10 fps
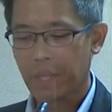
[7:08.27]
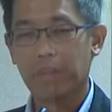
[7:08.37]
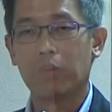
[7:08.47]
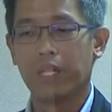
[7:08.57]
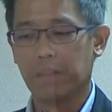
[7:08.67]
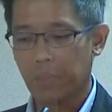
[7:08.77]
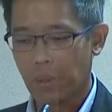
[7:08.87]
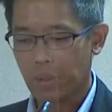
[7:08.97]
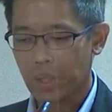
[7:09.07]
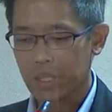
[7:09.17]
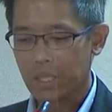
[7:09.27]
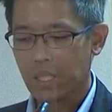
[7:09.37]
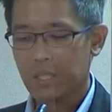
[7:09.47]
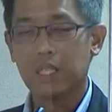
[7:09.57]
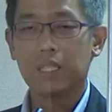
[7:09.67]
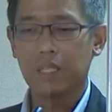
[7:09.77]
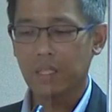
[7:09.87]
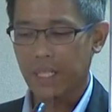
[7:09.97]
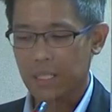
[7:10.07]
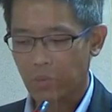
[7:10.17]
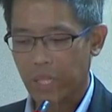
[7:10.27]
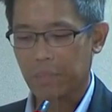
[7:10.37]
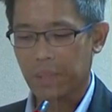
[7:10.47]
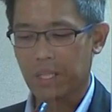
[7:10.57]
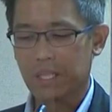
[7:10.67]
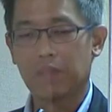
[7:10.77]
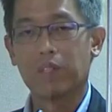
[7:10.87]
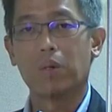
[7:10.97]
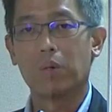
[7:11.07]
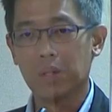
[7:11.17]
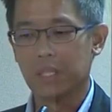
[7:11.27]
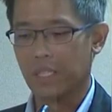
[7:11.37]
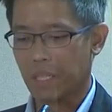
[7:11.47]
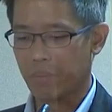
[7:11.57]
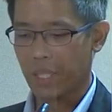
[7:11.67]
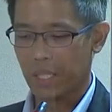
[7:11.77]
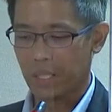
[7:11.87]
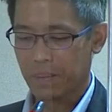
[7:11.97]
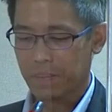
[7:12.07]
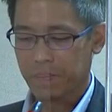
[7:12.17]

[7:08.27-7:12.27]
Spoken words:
but when it pours, she still gets wet because of the holes in the umbrella.